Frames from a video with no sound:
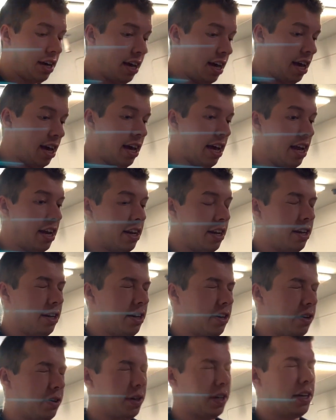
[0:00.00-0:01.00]
and
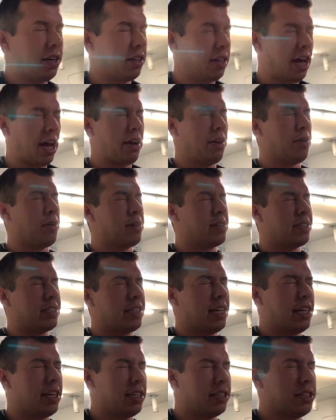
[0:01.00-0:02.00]
you'll hear that
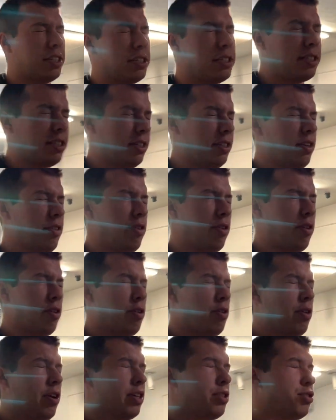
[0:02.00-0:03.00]
noise, and it just,
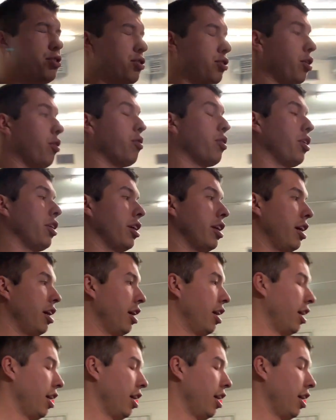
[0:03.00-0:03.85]
oh, it's so good.